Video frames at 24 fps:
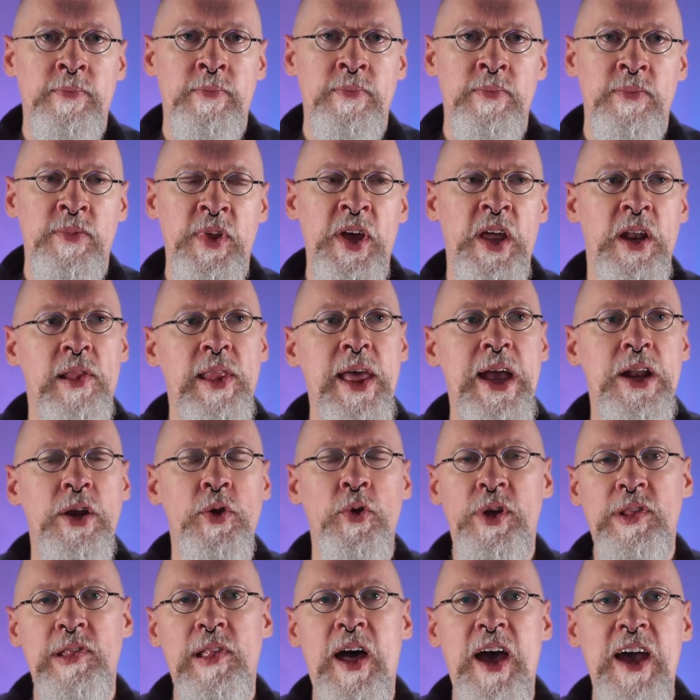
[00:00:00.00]
Then later
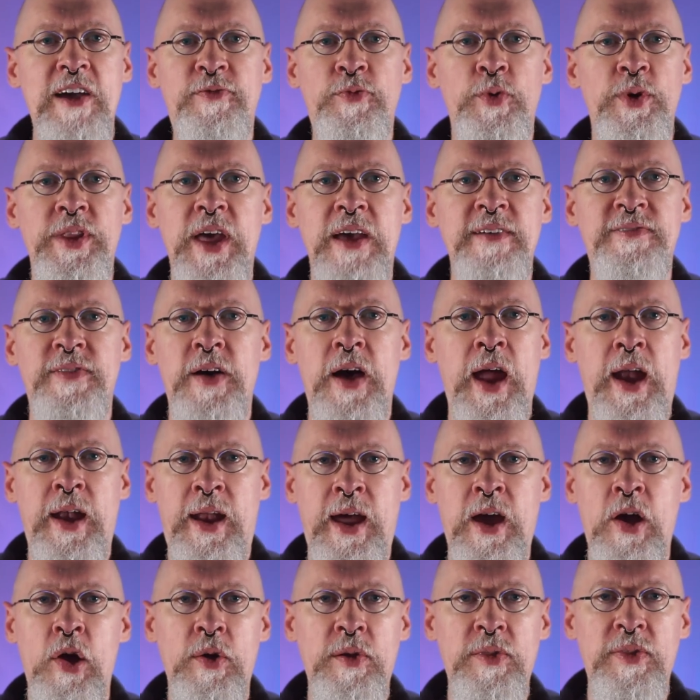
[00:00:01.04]
in life, when they find
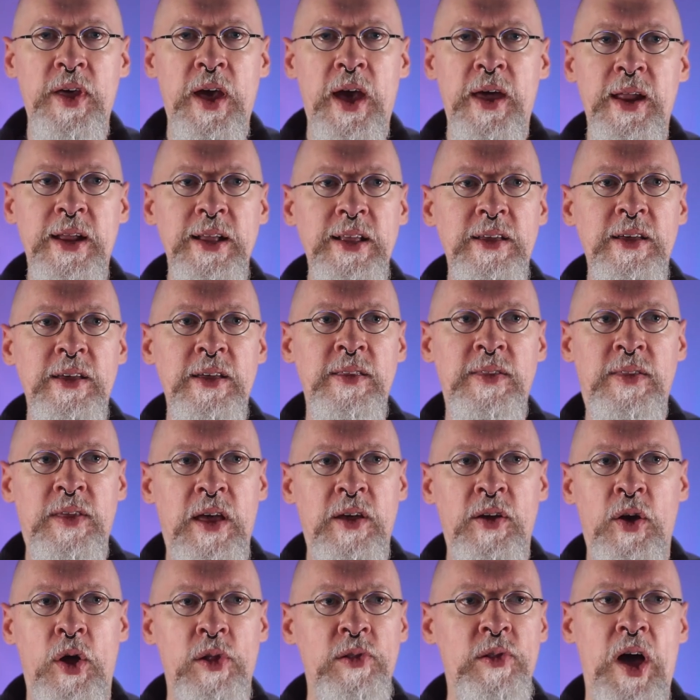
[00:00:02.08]
out that
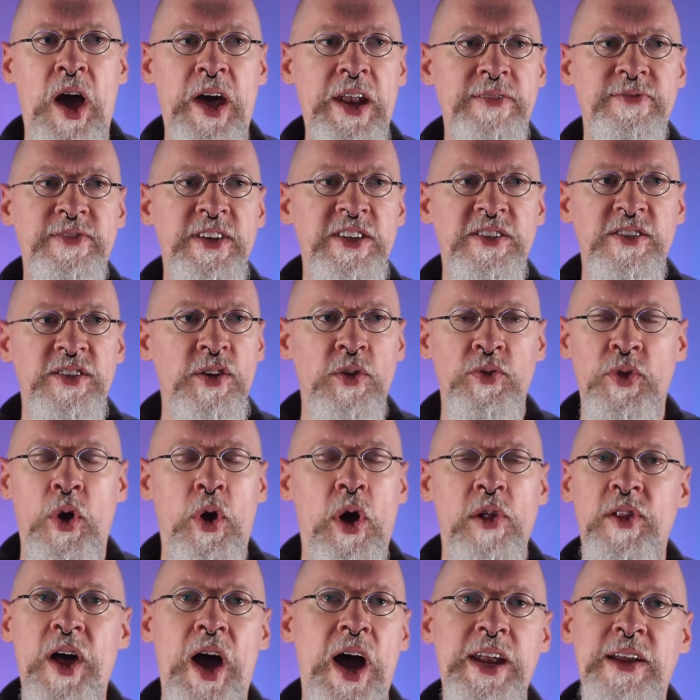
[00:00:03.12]
uh, a lot of this, a
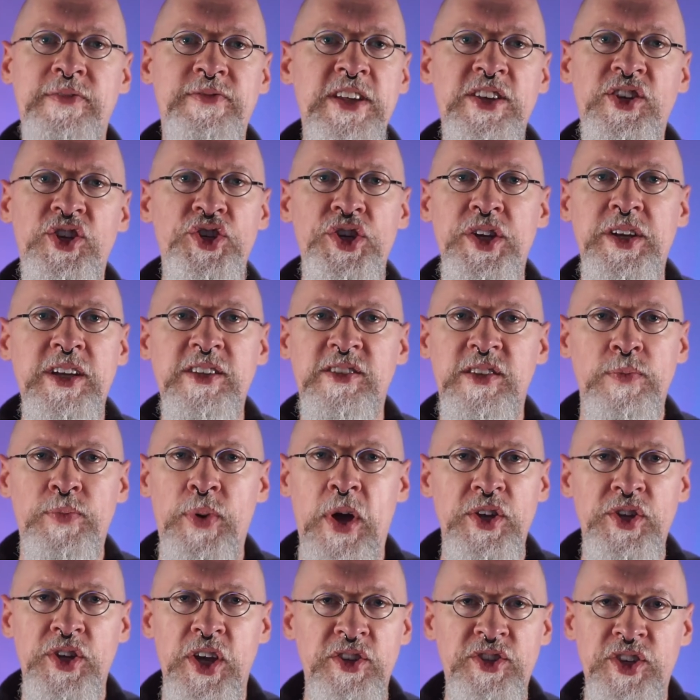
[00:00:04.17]
lot of this shit is a
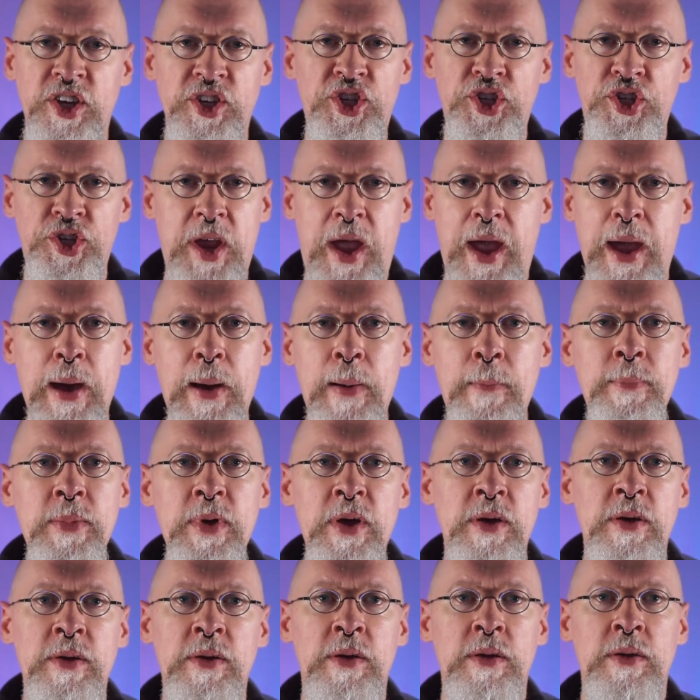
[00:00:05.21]
bunch is a sham,
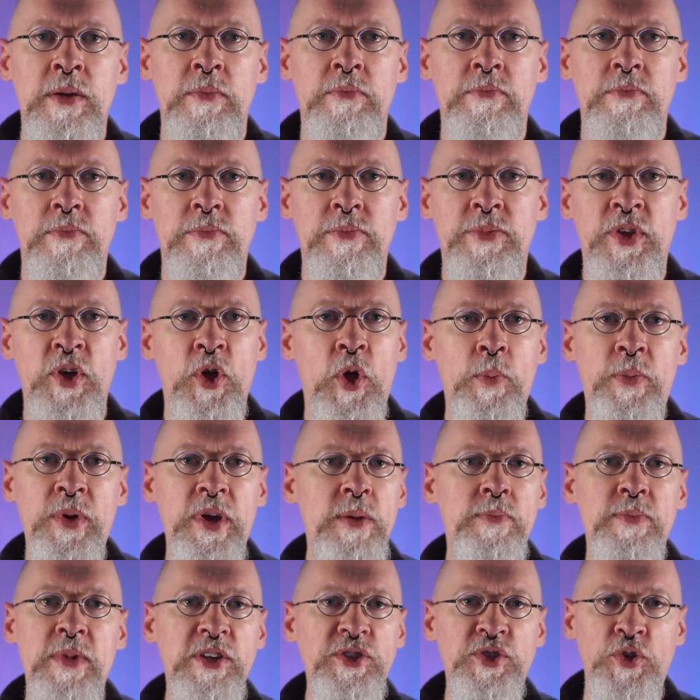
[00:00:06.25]
they'll be
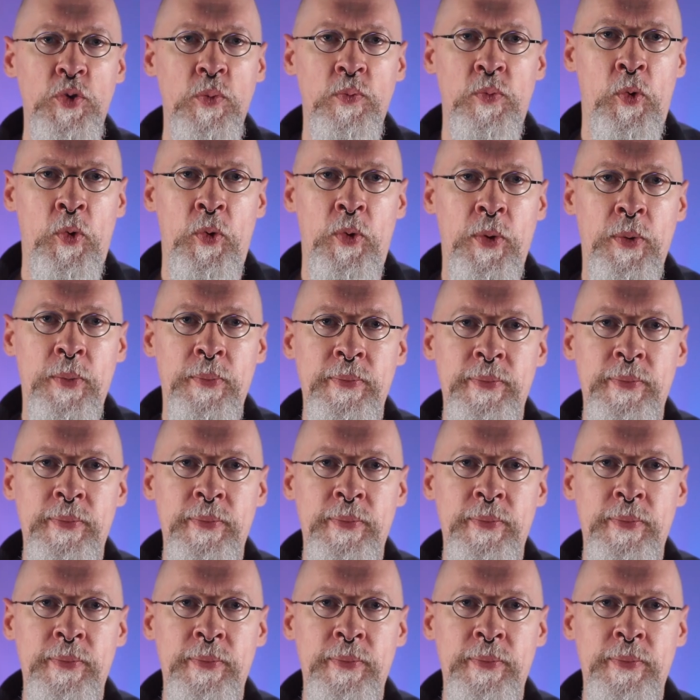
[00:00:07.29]
miserable